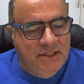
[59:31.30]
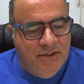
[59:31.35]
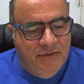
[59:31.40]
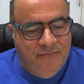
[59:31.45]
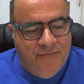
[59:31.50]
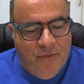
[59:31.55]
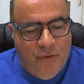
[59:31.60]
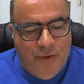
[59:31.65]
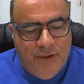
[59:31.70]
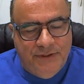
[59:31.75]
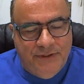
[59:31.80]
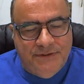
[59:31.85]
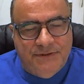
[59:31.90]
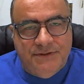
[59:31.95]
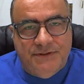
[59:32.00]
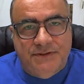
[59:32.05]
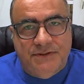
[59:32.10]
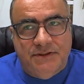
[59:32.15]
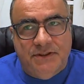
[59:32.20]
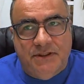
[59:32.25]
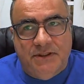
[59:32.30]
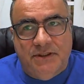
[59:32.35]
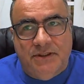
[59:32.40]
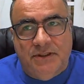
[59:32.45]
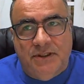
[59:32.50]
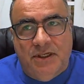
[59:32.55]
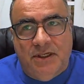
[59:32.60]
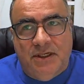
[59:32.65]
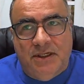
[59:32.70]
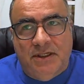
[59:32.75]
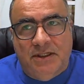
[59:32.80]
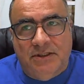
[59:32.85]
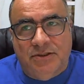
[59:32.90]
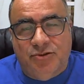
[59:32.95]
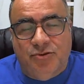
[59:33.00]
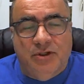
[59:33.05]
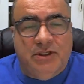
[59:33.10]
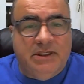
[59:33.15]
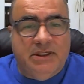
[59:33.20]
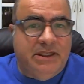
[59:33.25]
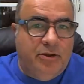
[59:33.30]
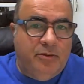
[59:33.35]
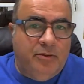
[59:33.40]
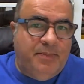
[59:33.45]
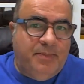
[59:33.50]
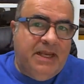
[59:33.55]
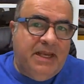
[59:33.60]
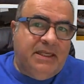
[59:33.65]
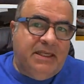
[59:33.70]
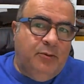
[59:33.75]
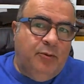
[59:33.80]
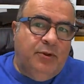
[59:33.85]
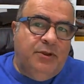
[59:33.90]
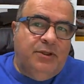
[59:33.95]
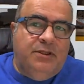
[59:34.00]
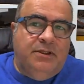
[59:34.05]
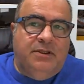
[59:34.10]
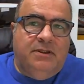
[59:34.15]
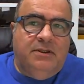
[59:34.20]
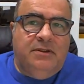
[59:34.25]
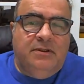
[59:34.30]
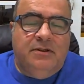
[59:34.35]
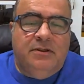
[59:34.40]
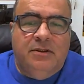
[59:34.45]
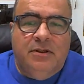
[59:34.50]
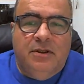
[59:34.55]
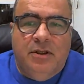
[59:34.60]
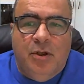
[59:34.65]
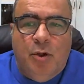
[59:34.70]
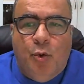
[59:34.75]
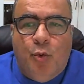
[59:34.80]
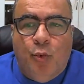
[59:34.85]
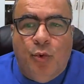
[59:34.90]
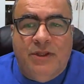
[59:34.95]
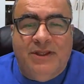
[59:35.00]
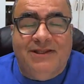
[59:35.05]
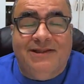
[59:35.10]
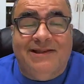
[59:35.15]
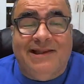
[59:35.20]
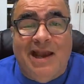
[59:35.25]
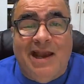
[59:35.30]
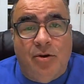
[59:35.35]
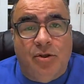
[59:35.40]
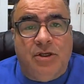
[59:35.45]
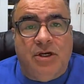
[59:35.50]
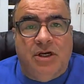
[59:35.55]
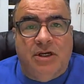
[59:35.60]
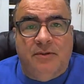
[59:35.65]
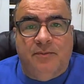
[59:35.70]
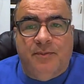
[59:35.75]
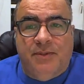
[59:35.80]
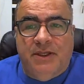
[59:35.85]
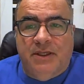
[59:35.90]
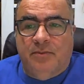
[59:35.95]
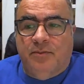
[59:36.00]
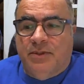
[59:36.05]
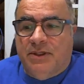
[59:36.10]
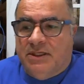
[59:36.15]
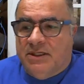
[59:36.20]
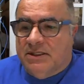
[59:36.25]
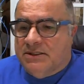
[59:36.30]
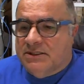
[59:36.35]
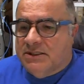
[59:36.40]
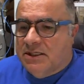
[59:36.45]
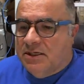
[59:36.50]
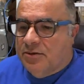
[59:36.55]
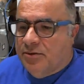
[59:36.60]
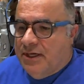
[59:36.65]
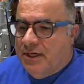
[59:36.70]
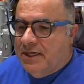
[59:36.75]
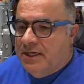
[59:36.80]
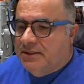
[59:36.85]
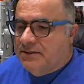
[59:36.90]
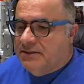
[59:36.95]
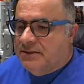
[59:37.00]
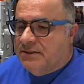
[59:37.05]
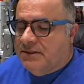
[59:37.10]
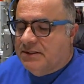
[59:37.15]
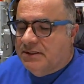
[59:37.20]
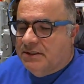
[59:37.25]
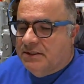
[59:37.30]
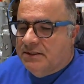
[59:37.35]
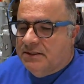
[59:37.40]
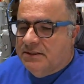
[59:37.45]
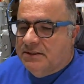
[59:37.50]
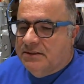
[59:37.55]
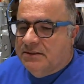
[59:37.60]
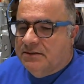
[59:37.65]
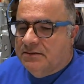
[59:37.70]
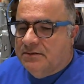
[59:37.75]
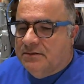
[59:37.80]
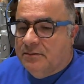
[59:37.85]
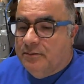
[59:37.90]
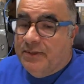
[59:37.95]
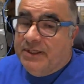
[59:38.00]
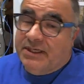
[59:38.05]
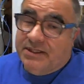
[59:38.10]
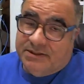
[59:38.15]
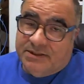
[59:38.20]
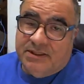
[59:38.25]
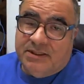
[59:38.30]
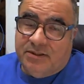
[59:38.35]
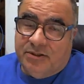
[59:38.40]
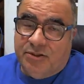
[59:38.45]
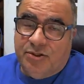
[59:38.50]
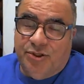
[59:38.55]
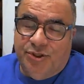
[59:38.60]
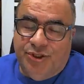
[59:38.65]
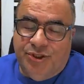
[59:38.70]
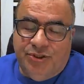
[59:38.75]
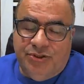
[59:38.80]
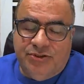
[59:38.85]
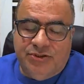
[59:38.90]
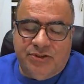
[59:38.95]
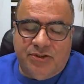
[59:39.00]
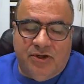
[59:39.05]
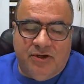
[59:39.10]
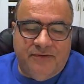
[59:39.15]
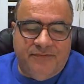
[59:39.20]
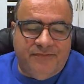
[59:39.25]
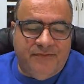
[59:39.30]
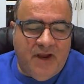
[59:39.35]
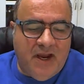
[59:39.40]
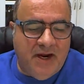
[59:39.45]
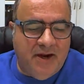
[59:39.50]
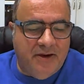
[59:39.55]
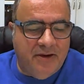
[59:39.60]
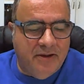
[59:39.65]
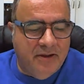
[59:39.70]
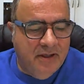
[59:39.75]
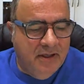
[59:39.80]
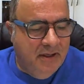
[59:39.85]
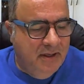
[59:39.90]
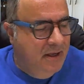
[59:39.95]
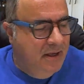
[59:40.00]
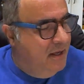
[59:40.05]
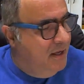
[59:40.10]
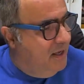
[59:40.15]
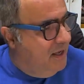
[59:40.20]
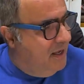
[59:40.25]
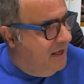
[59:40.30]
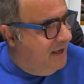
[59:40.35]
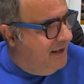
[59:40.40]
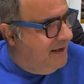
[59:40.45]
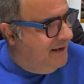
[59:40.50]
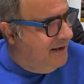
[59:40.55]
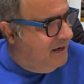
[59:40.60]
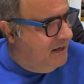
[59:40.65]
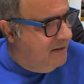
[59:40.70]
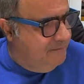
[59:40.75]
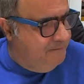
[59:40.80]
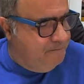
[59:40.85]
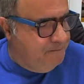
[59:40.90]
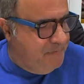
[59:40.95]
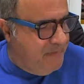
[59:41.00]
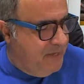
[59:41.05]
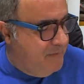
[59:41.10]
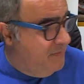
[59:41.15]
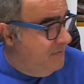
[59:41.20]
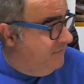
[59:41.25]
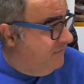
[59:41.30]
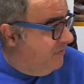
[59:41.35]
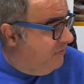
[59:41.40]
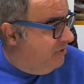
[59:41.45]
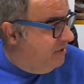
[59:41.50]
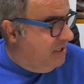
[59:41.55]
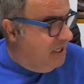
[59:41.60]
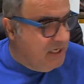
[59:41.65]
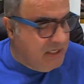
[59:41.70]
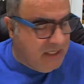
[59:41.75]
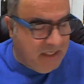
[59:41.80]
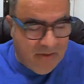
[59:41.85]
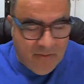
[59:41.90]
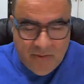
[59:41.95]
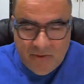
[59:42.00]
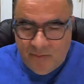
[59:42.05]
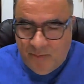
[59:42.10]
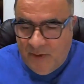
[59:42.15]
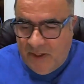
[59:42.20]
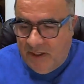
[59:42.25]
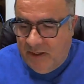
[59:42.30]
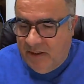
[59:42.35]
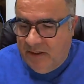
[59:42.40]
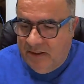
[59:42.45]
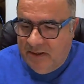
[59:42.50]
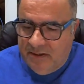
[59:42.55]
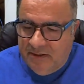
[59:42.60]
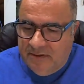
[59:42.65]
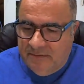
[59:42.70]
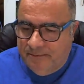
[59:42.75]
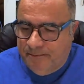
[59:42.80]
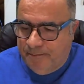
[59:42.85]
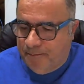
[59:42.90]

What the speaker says: avoids drilling or pecking with a downcut bit because it creates because it could start a fire. I've been very lucky with my